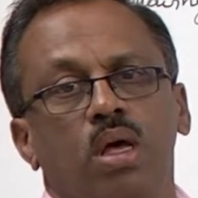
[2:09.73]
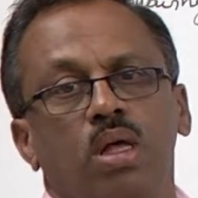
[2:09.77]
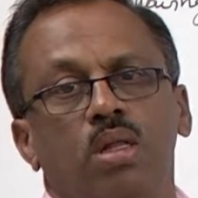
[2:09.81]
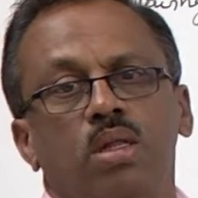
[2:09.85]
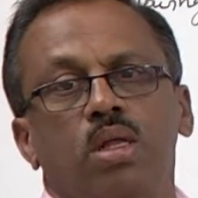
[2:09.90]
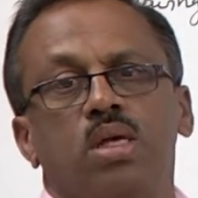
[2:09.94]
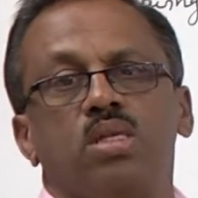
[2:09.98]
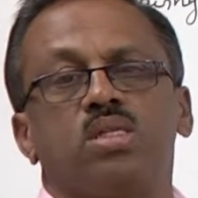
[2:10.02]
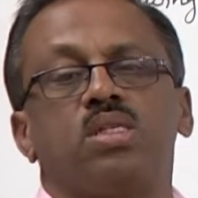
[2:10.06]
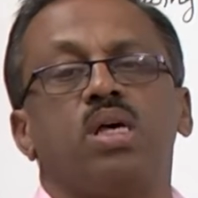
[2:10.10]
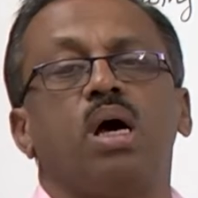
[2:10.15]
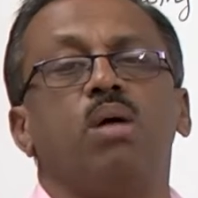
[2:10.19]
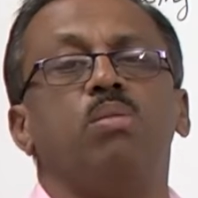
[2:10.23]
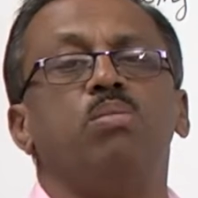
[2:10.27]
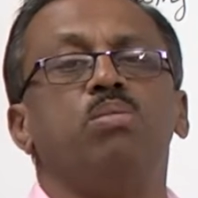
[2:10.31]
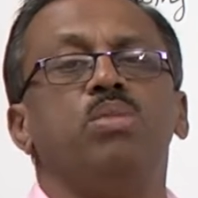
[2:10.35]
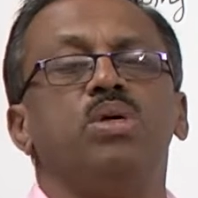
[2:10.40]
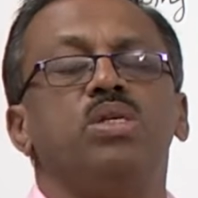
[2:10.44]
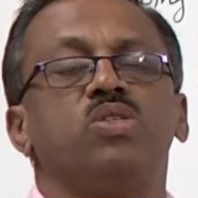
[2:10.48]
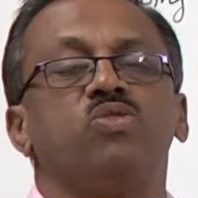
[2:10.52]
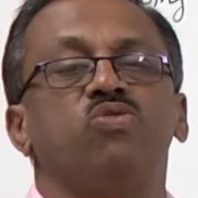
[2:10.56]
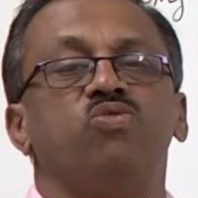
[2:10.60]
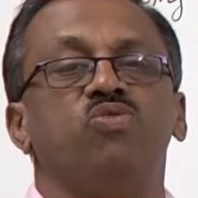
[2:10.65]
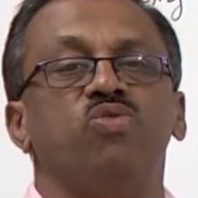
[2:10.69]
The sum
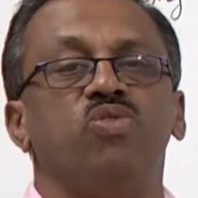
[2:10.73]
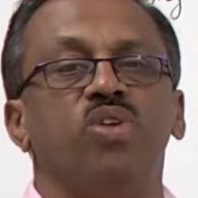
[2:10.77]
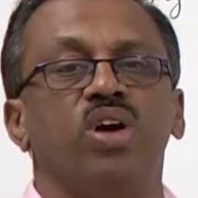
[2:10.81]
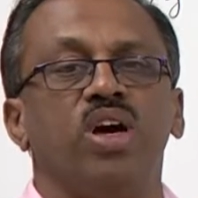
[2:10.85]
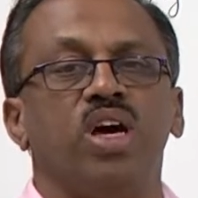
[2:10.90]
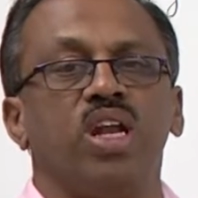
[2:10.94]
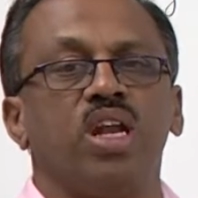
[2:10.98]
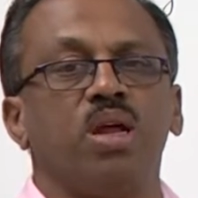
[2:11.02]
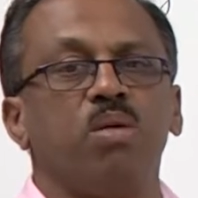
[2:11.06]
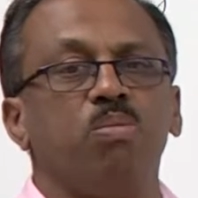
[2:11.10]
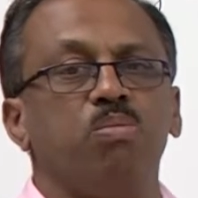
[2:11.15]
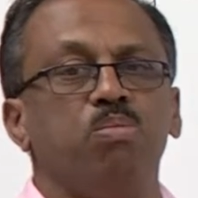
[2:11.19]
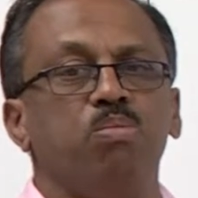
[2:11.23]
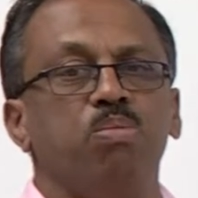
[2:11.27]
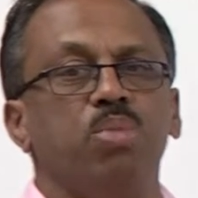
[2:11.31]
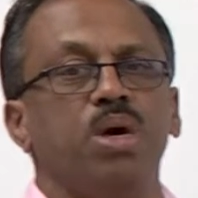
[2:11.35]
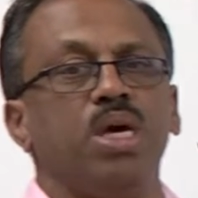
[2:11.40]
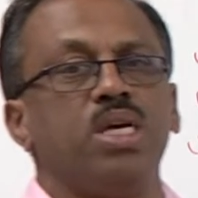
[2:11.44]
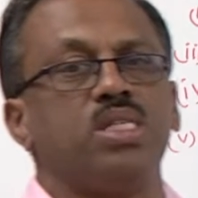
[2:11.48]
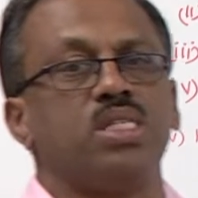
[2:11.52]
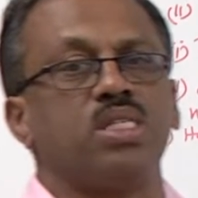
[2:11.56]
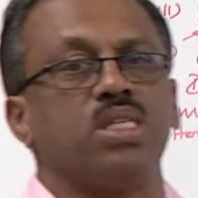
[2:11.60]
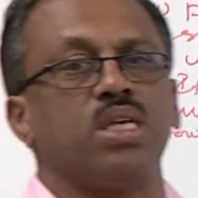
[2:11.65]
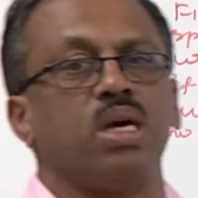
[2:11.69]
is very
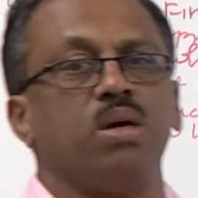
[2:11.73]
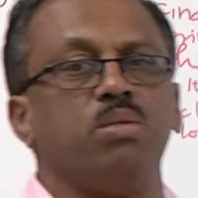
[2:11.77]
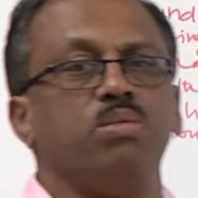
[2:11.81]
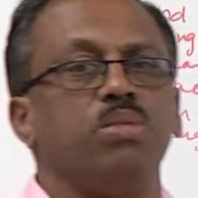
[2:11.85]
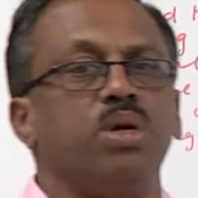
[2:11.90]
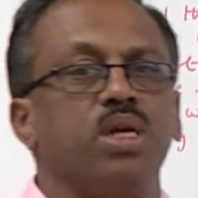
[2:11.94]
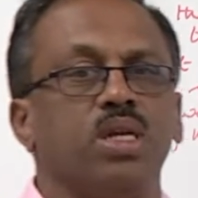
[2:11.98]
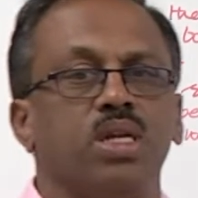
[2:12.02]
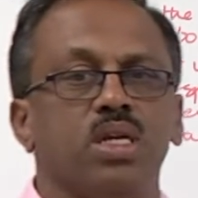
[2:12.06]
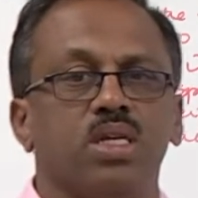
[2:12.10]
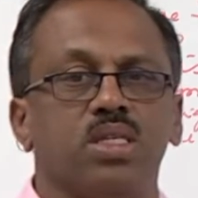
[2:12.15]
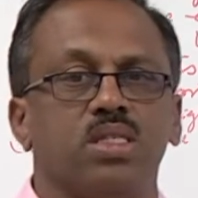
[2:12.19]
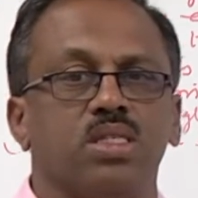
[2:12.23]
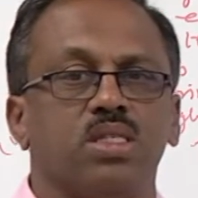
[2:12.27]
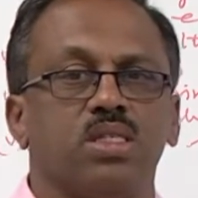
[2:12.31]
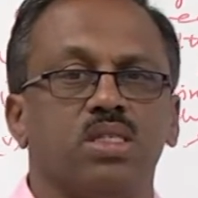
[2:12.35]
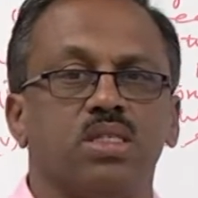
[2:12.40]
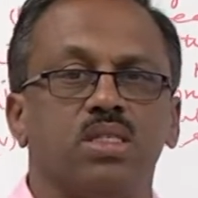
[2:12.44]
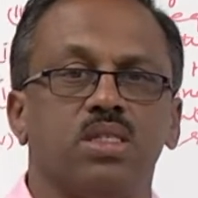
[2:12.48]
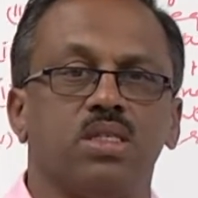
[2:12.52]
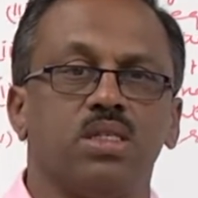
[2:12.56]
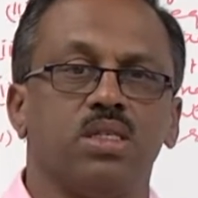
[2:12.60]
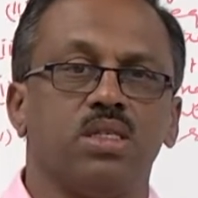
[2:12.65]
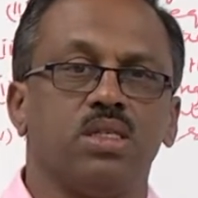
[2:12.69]
big sum it is,